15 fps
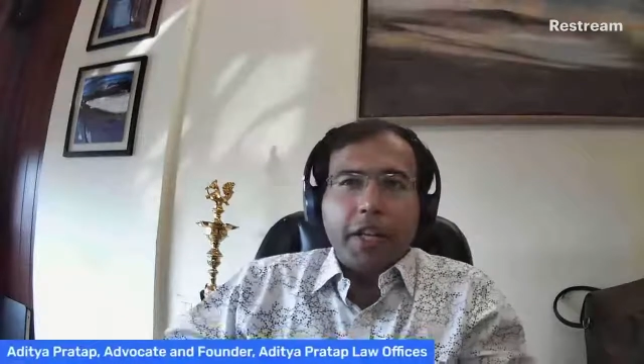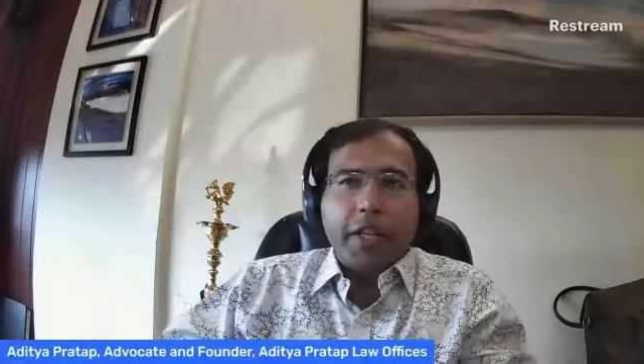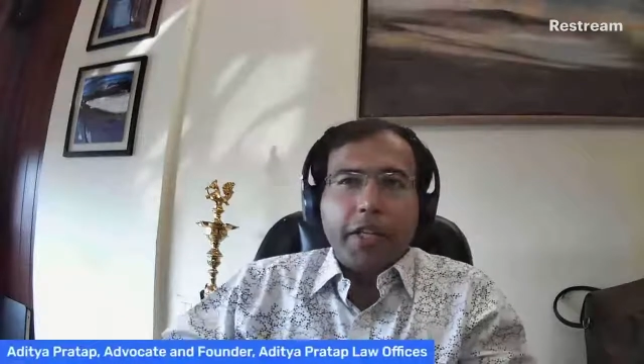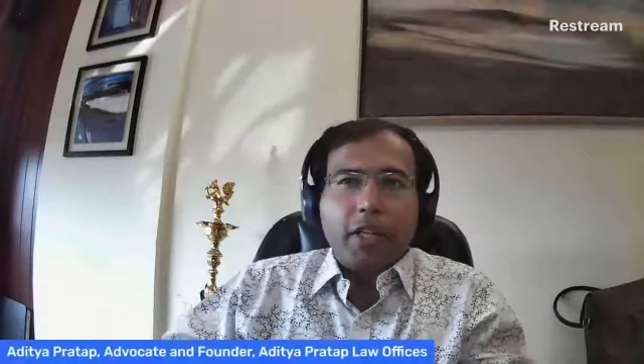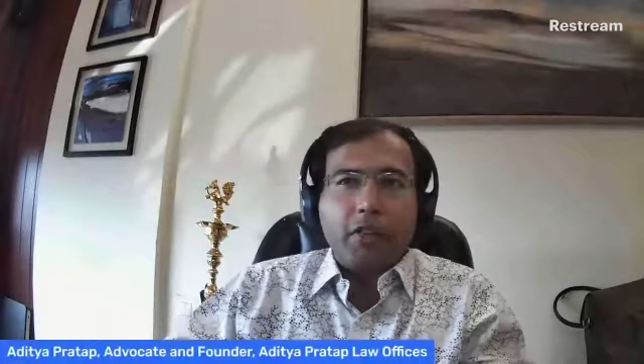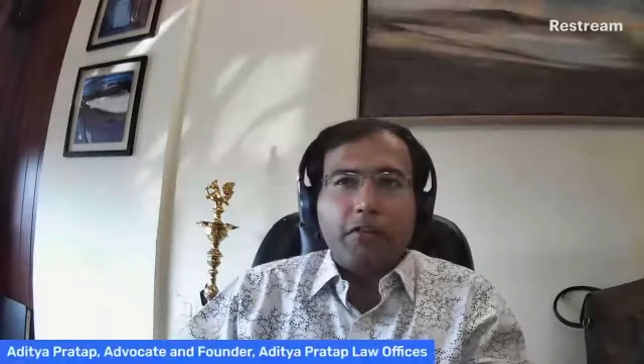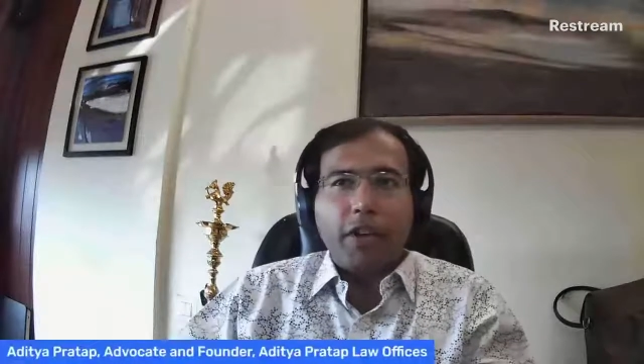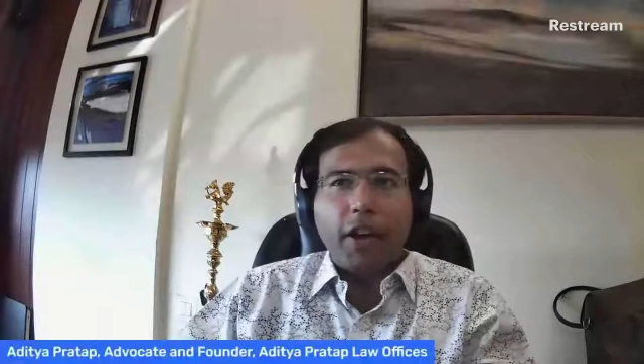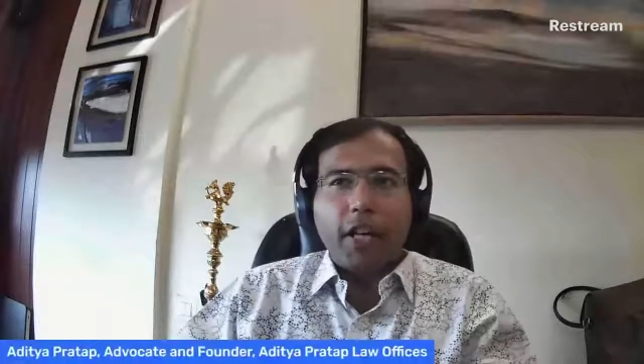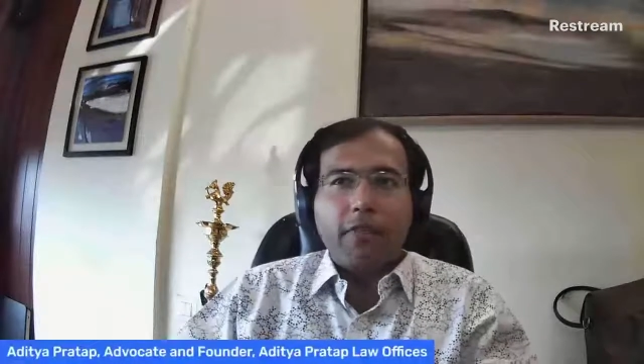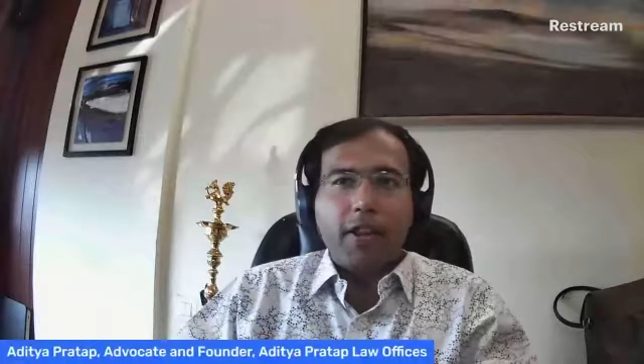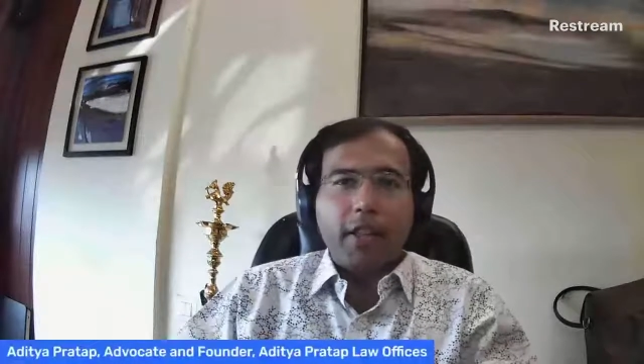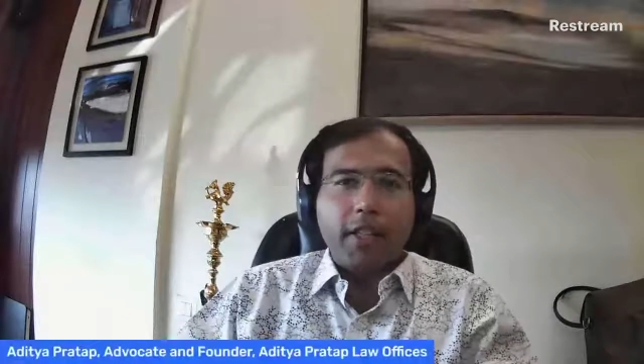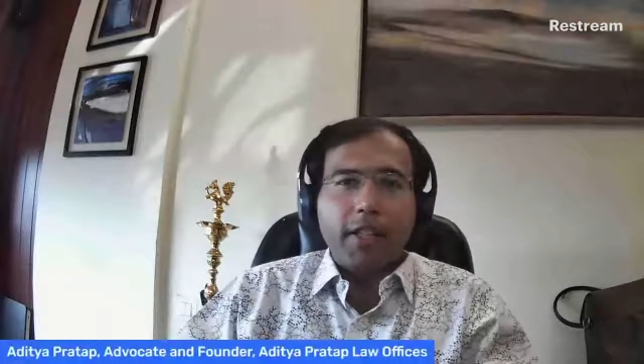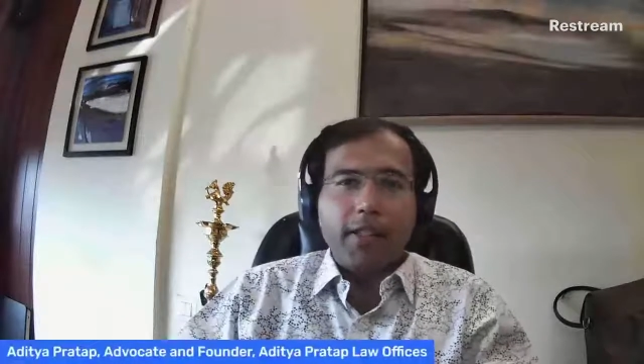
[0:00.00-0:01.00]
is a
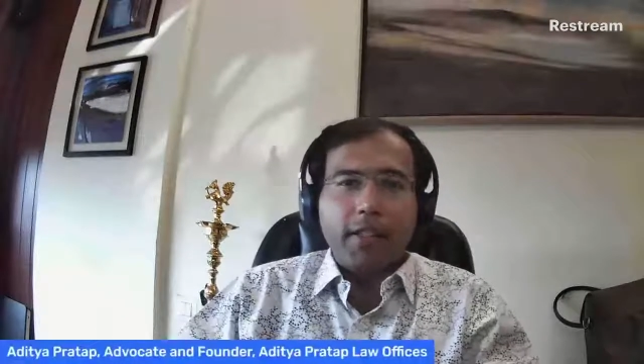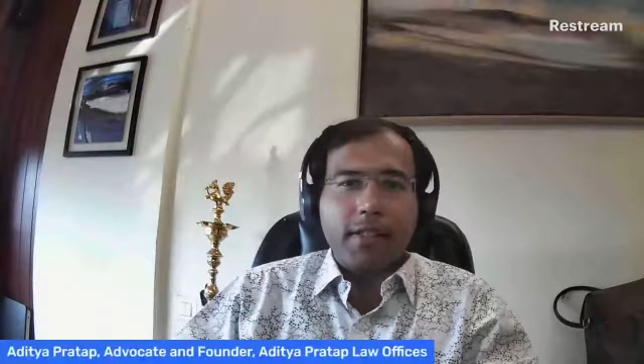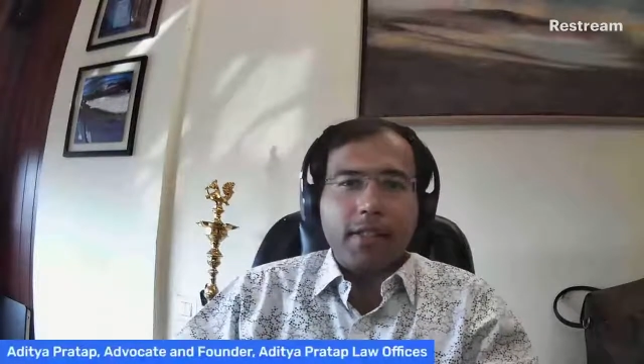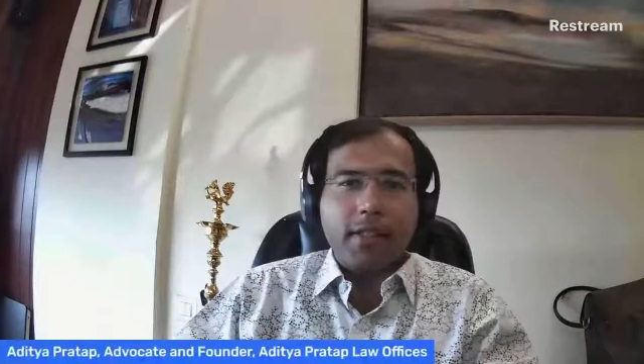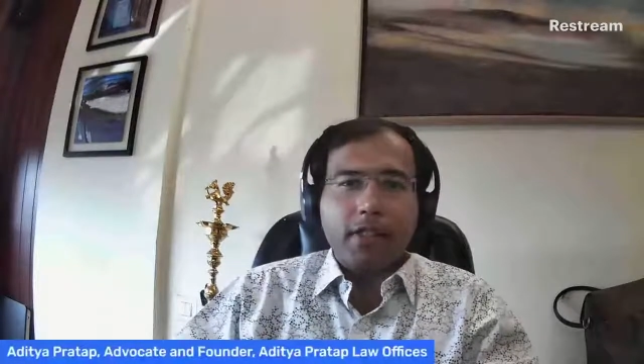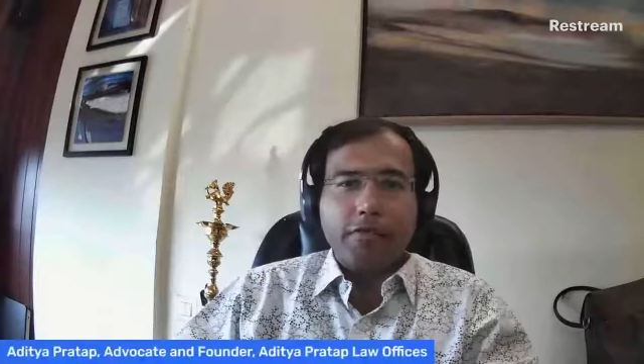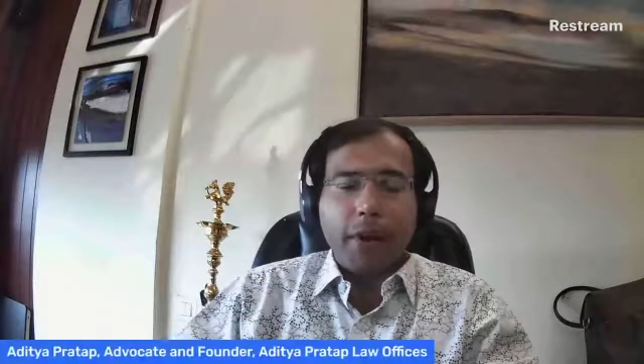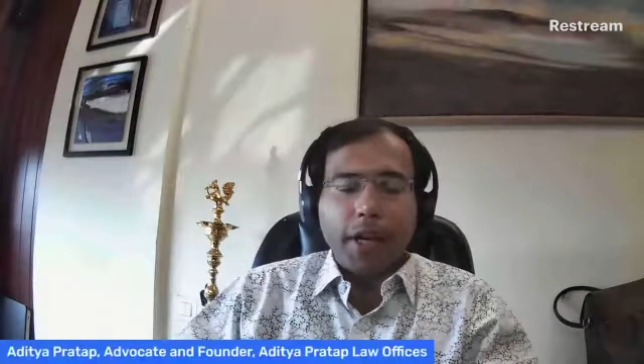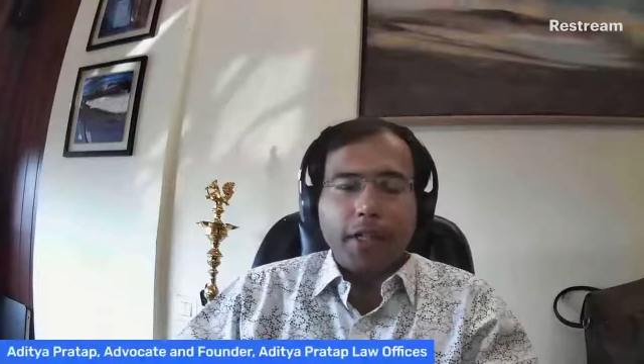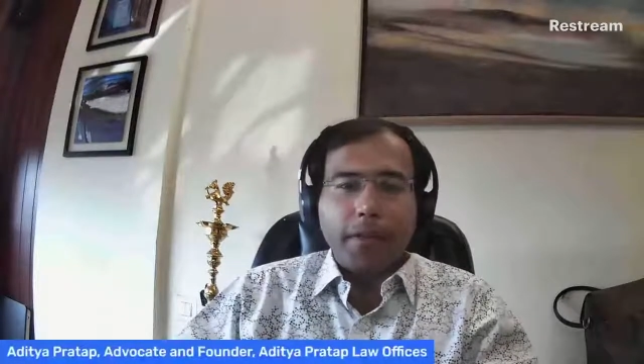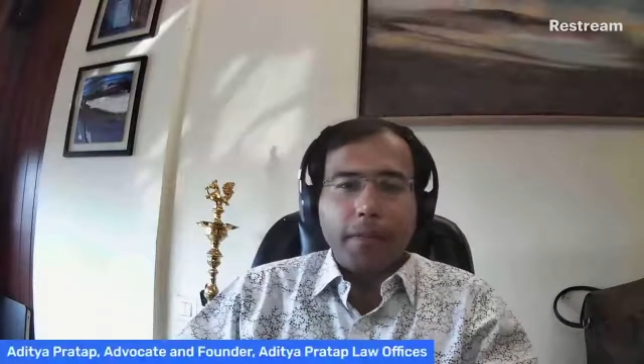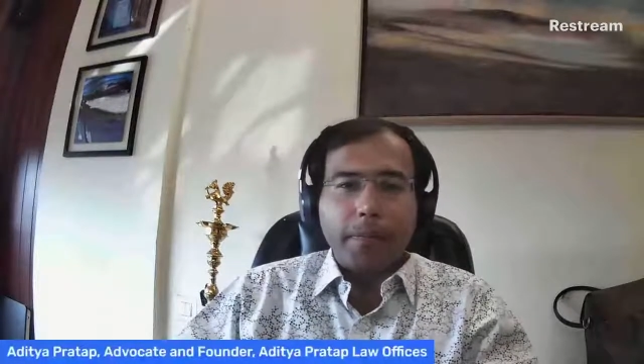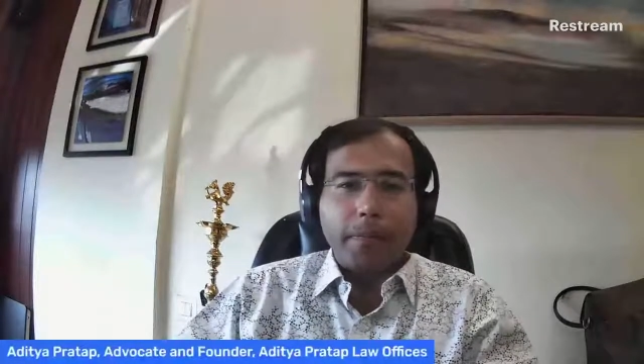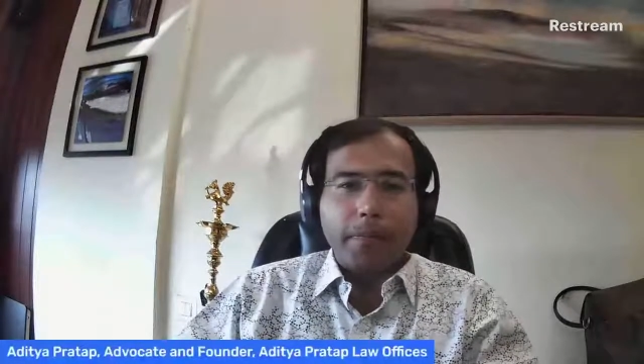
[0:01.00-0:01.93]
very, very sensitive matter.